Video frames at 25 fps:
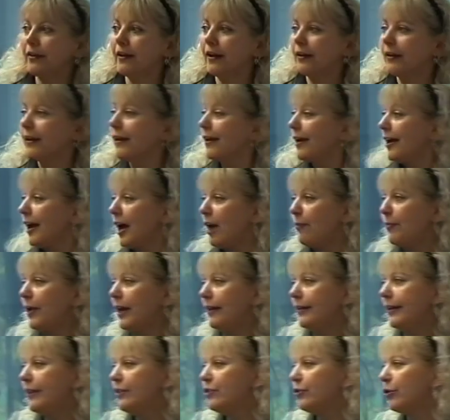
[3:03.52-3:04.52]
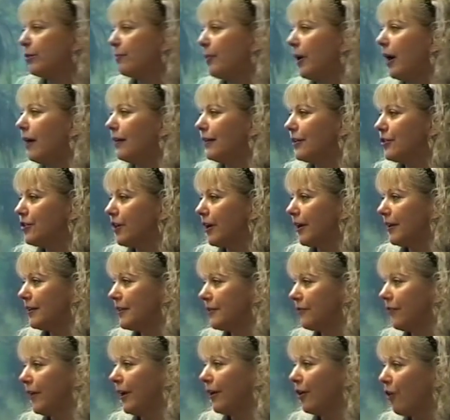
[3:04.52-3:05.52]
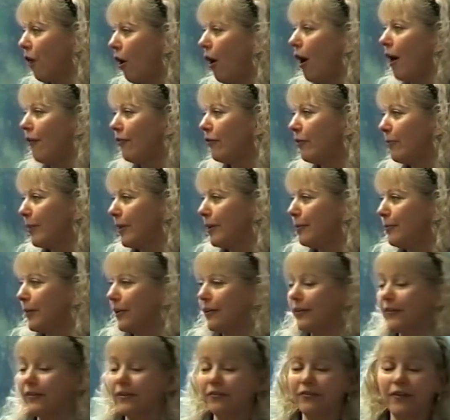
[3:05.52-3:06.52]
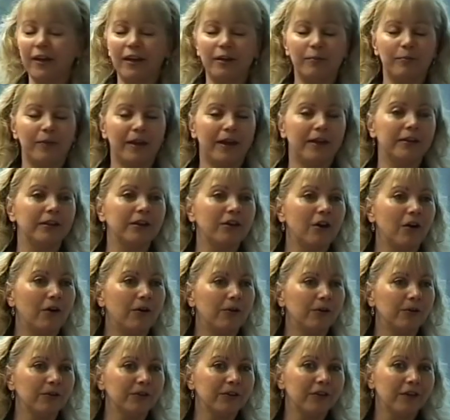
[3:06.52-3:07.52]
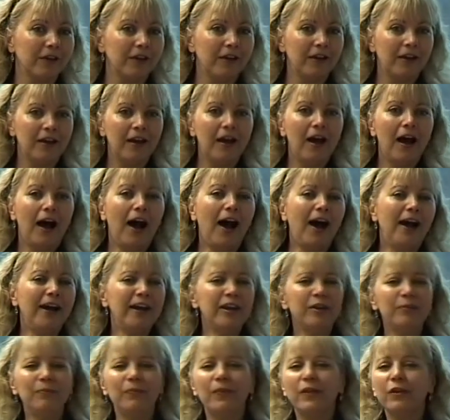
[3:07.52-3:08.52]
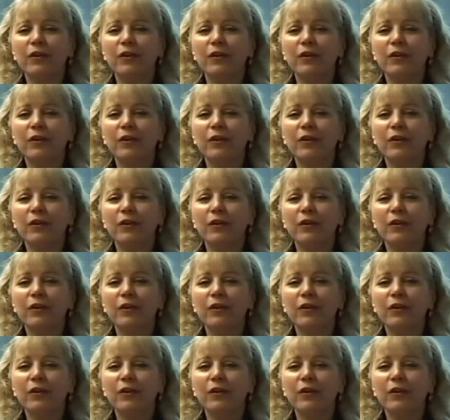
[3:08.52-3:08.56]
I might need to apologize if I cough a bit because I've had a bad cold. I am the